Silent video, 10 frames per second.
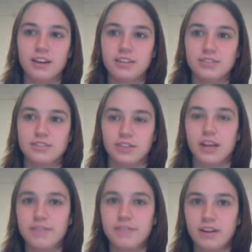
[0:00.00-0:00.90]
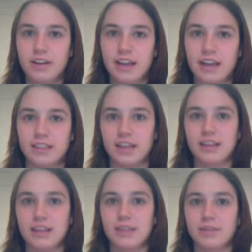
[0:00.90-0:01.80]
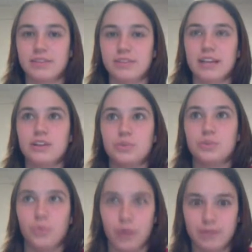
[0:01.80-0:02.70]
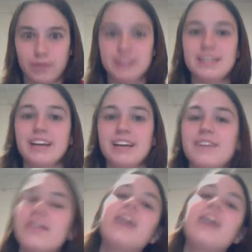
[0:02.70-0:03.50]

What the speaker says: So they got funnel cake, they ended up leaving like 20 minutes later.